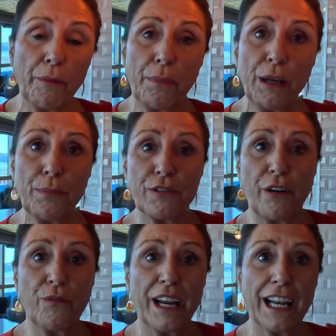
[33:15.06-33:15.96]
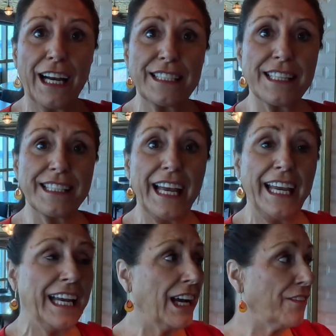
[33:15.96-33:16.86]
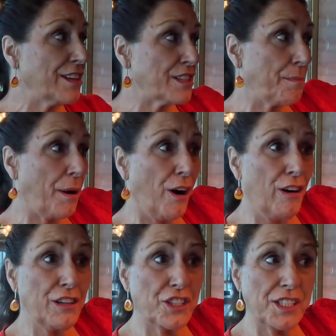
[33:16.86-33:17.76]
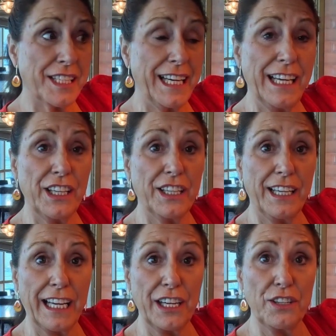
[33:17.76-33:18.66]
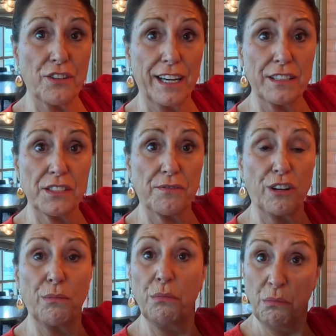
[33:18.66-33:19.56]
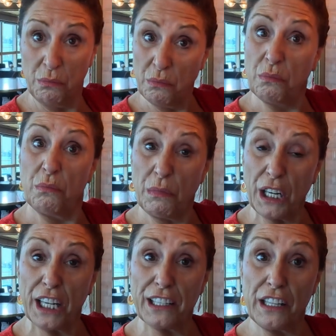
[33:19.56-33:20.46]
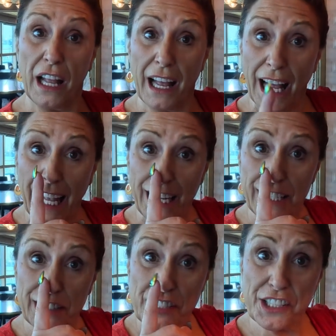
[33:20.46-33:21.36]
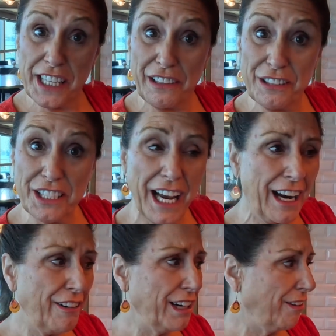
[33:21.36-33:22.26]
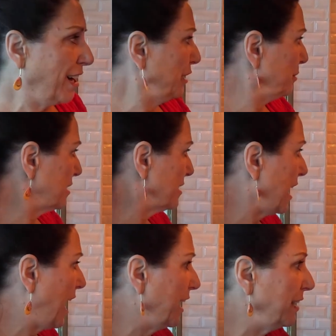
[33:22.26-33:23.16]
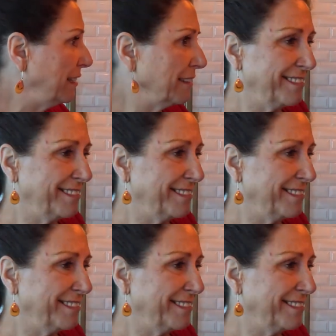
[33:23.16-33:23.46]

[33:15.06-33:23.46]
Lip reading: that people don't realise is here, and there's a bar just here you can get your drinks from. A little secret area, I would say.